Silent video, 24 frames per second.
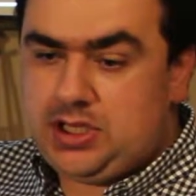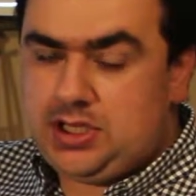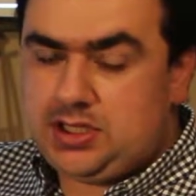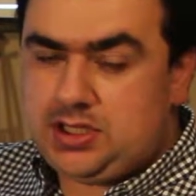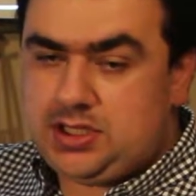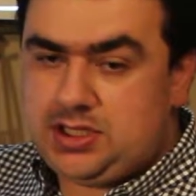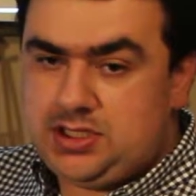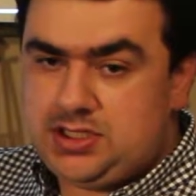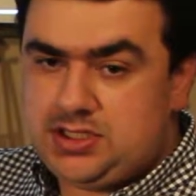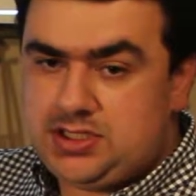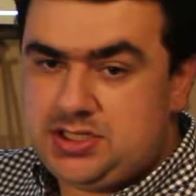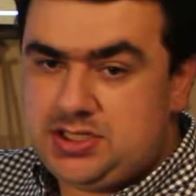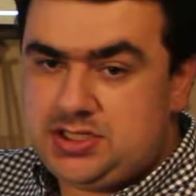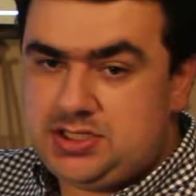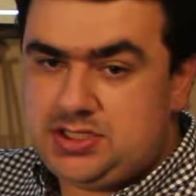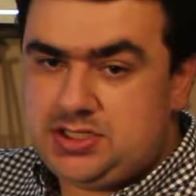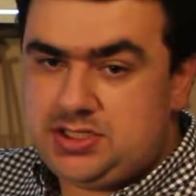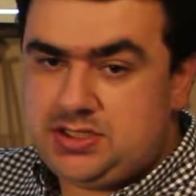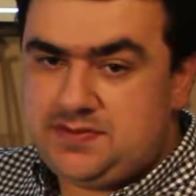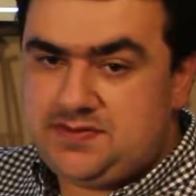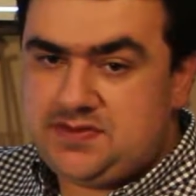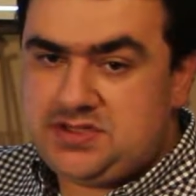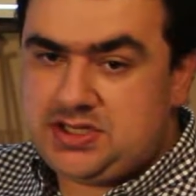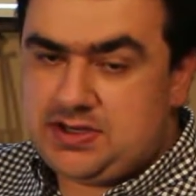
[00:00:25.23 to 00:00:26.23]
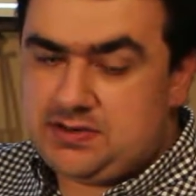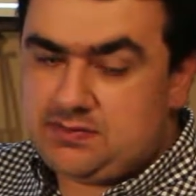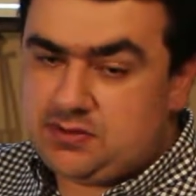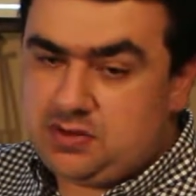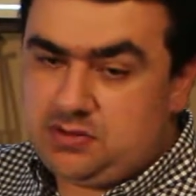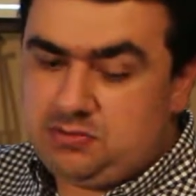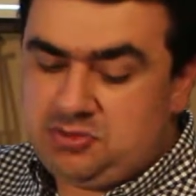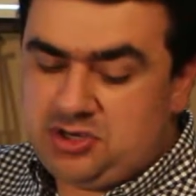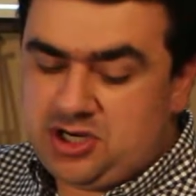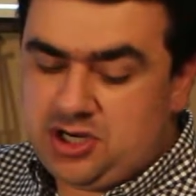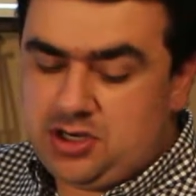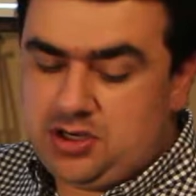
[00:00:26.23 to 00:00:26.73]
consists of
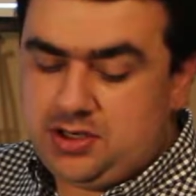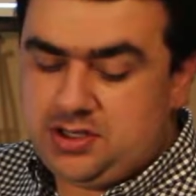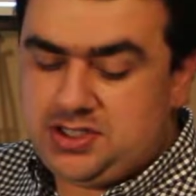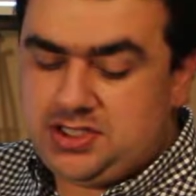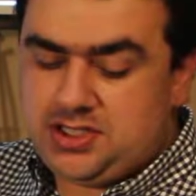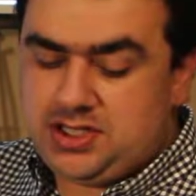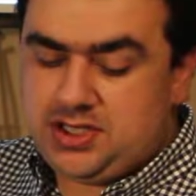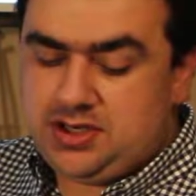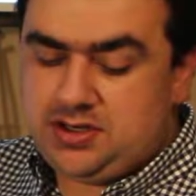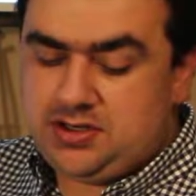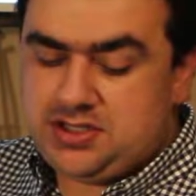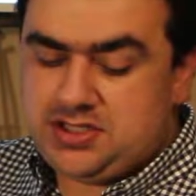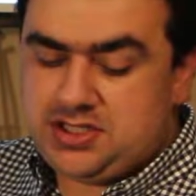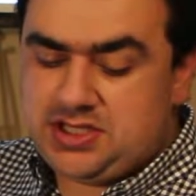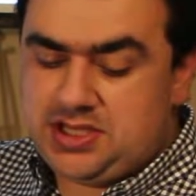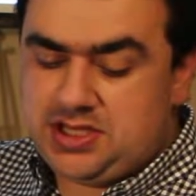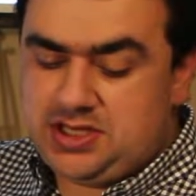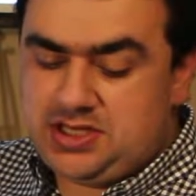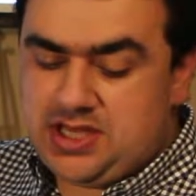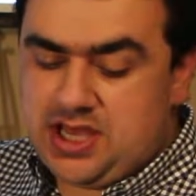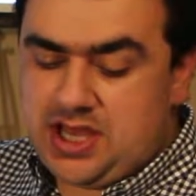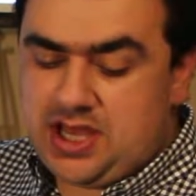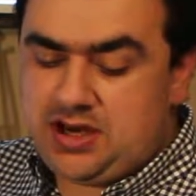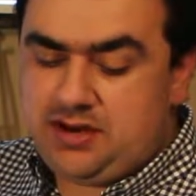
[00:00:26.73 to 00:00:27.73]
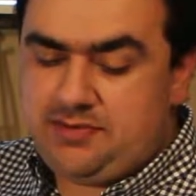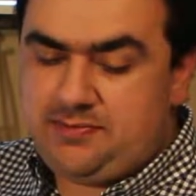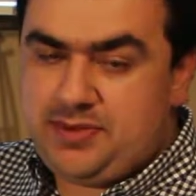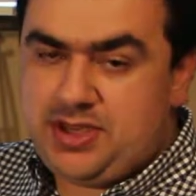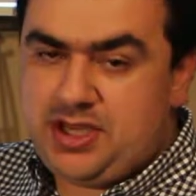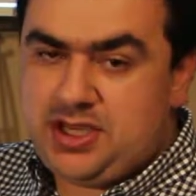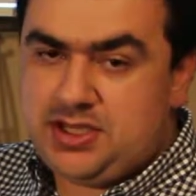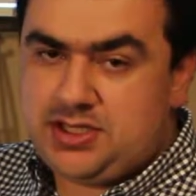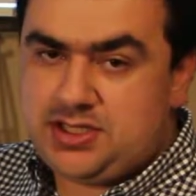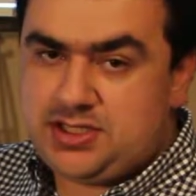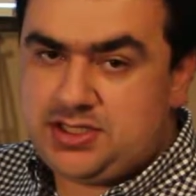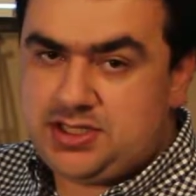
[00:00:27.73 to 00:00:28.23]
several parts. There's the
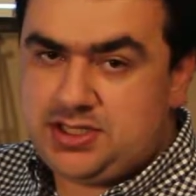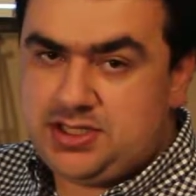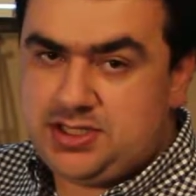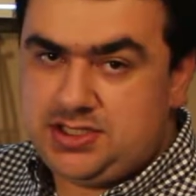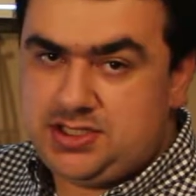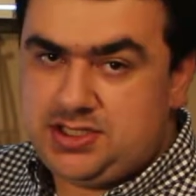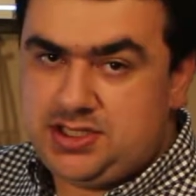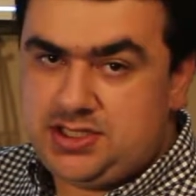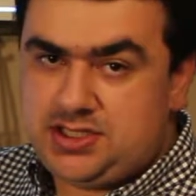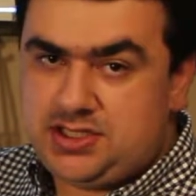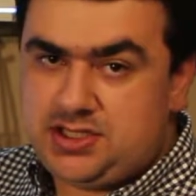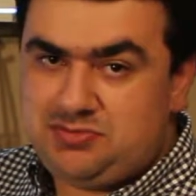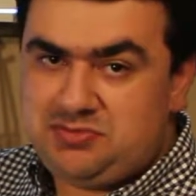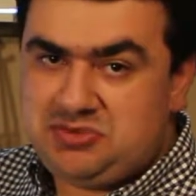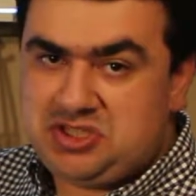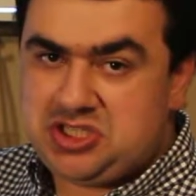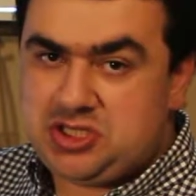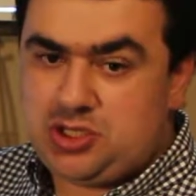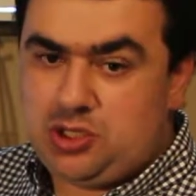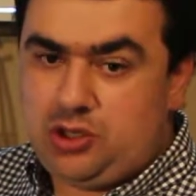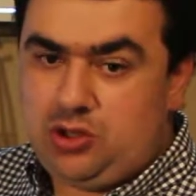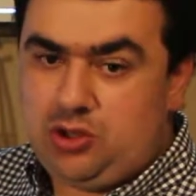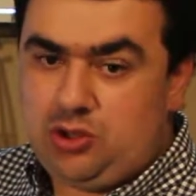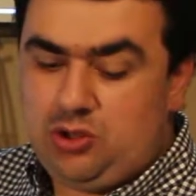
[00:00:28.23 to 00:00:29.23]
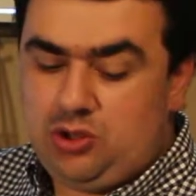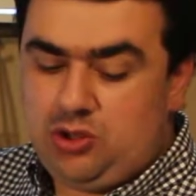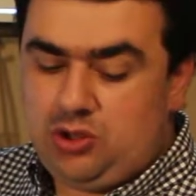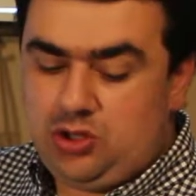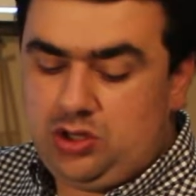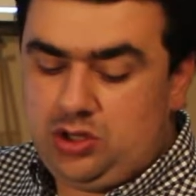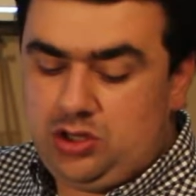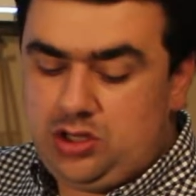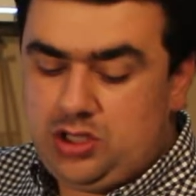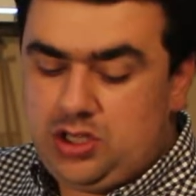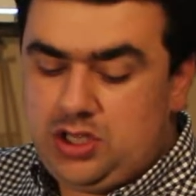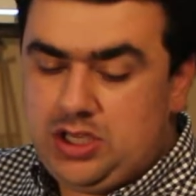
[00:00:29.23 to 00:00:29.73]
database, the system as a
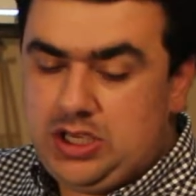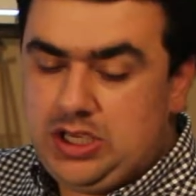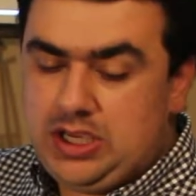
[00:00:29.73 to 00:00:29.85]
whole,